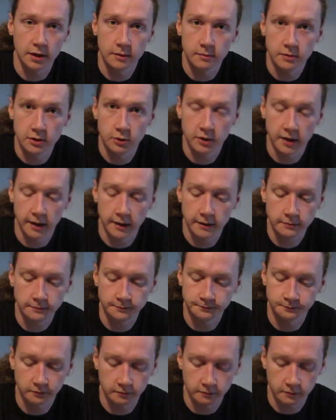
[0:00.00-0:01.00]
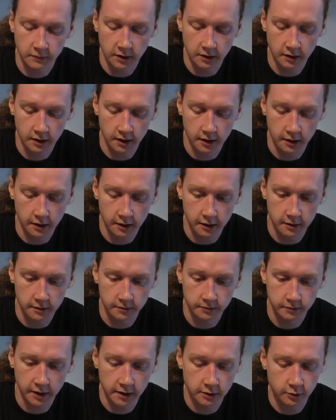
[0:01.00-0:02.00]
Maybe you can.
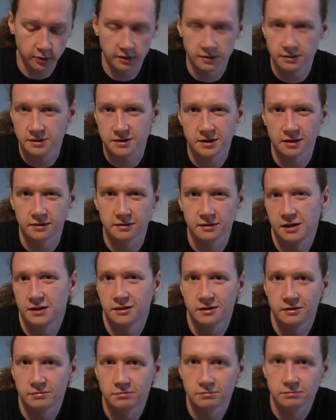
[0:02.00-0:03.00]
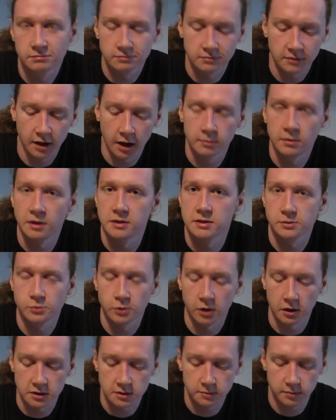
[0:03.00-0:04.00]
Anyway, it's not like a must
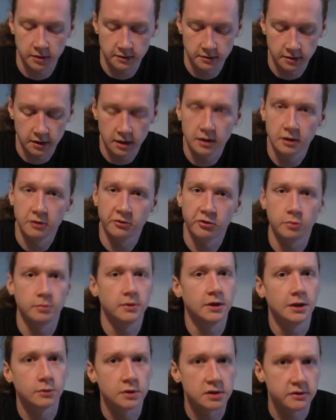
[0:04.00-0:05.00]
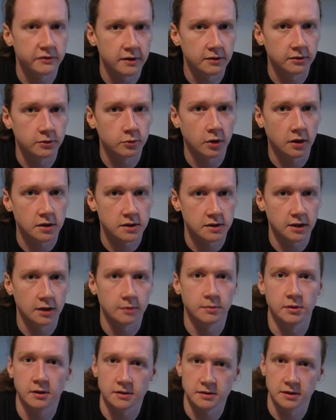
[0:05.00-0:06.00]
watch, but for me it was fun to watch
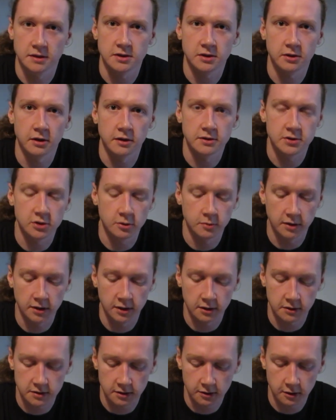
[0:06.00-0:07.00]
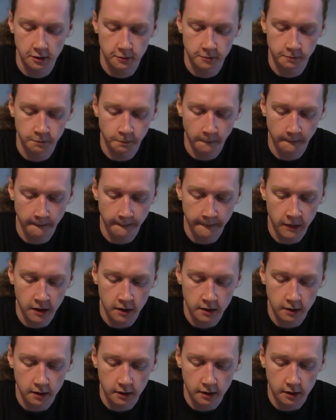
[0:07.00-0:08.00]
again because I saw it so many years ago.
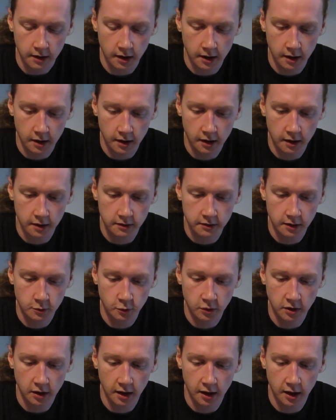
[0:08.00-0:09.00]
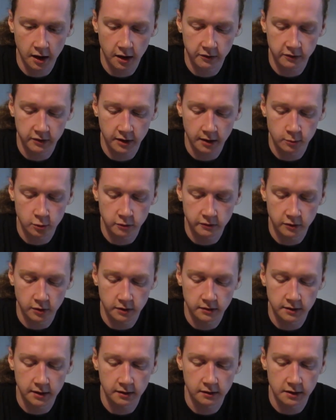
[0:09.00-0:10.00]
Then we have a movie
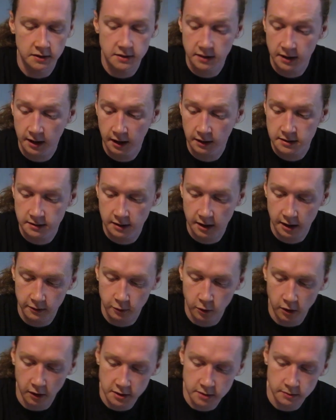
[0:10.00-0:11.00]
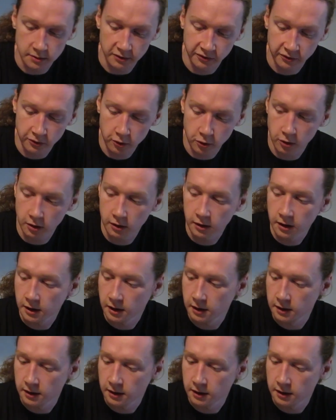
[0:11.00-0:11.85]
with Nicolas Cage that I've watched before.